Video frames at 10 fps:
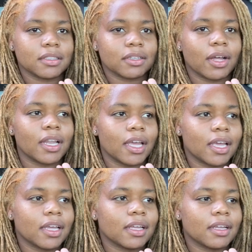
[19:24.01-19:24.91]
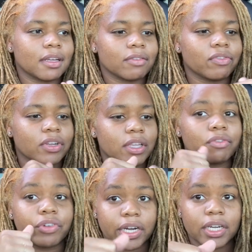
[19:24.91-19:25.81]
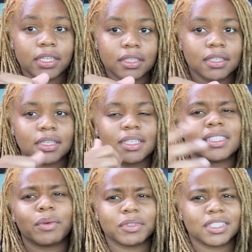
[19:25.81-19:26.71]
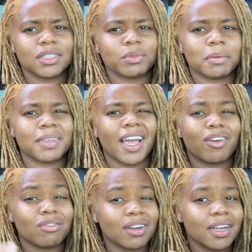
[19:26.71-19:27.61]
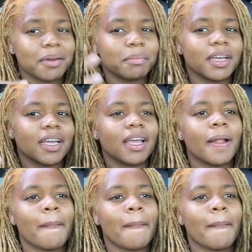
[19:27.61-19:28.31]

So I like really run, because like when she's with me I run, but